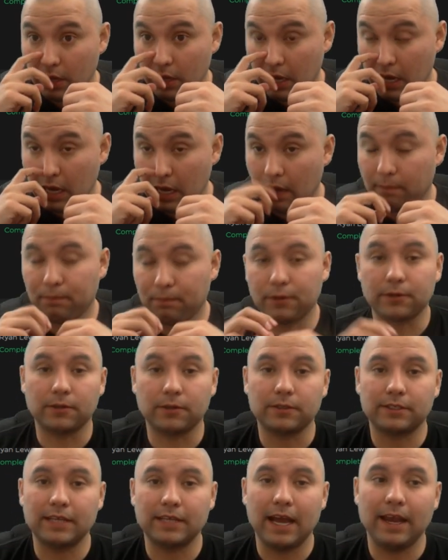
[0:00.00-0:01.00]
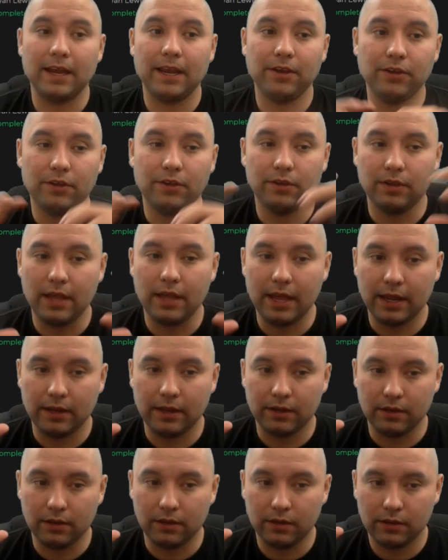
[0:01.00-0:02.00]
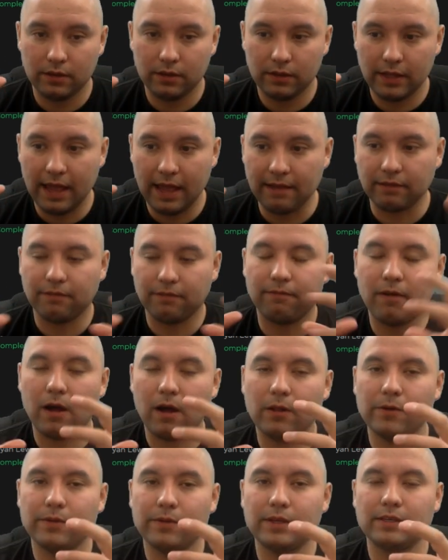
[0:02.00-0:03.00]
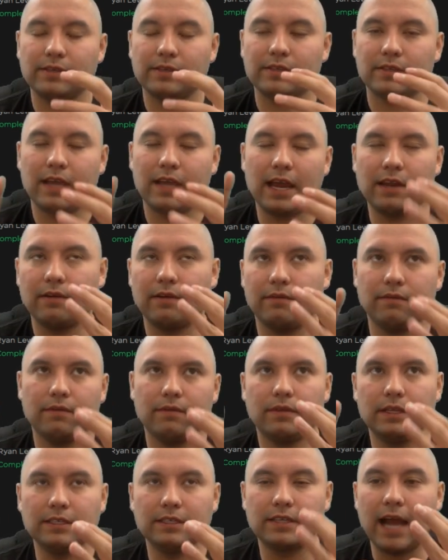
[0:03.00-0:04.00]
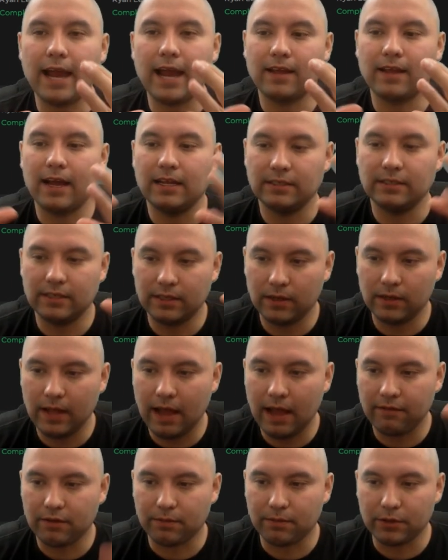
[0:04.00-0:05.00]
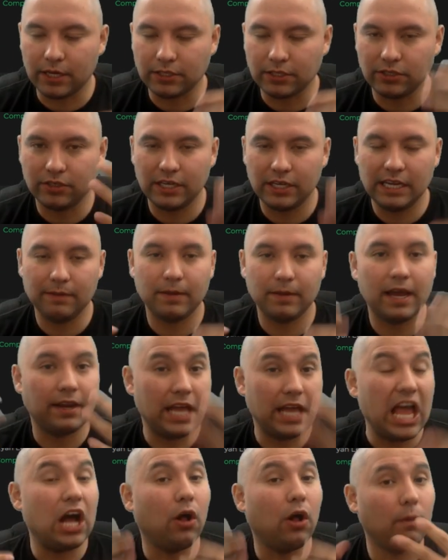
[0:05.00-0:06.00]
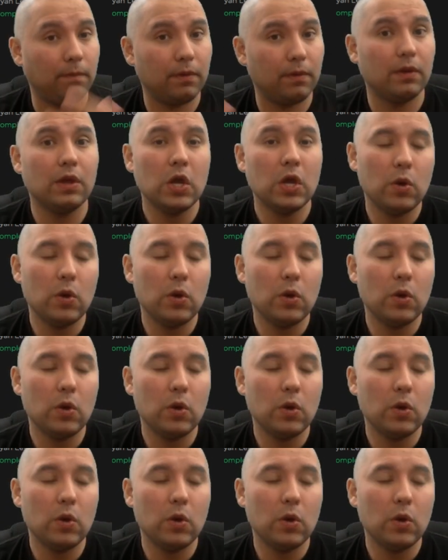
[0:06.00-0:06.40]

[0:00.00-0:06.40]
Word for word: Pluralsight, and they have to follow this kind of these guidelines, and they'll have the production team kind of help